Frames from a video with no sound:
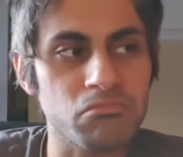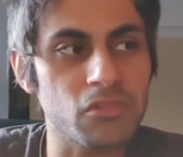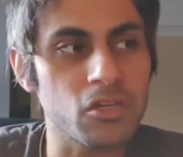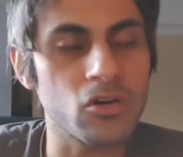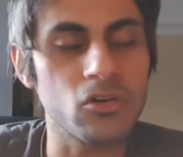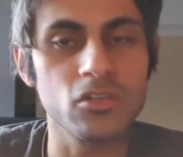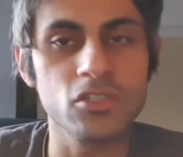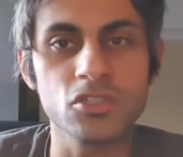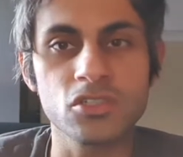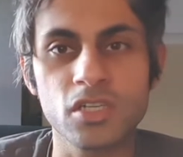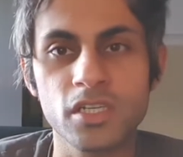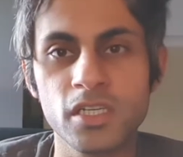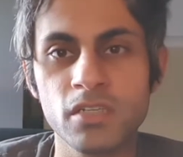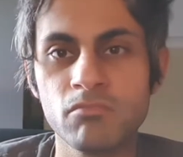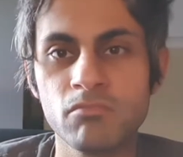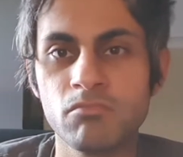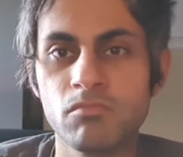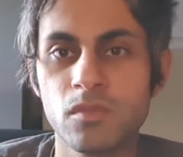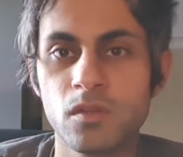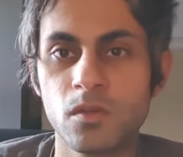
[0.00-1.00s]
Honestly,
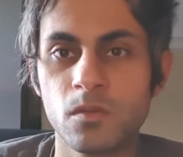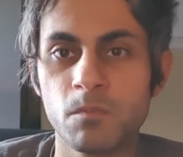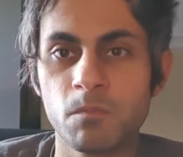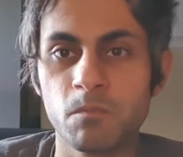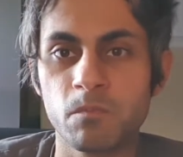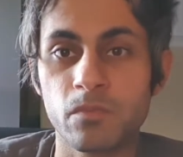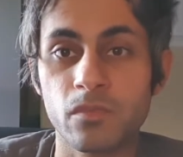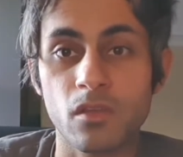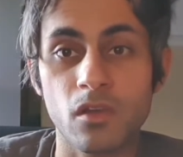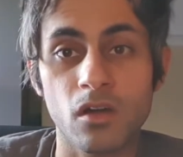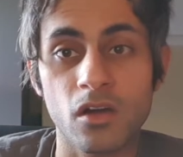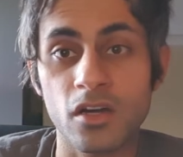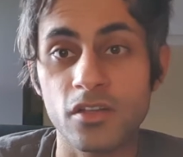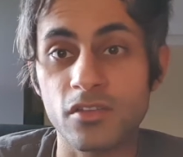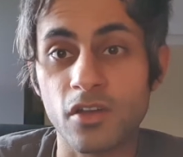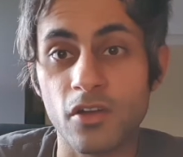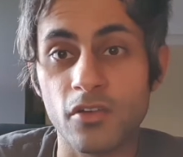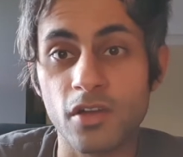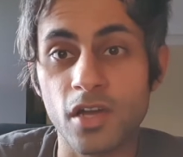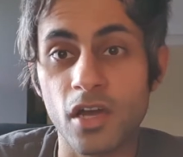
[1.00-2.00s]
I
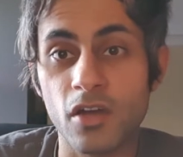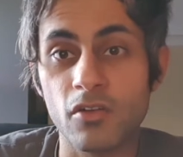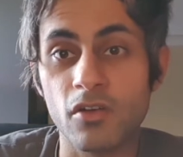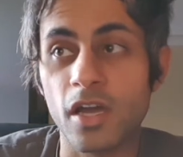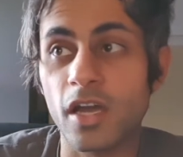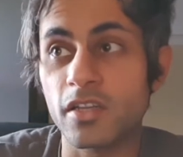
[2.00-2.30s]
don't know.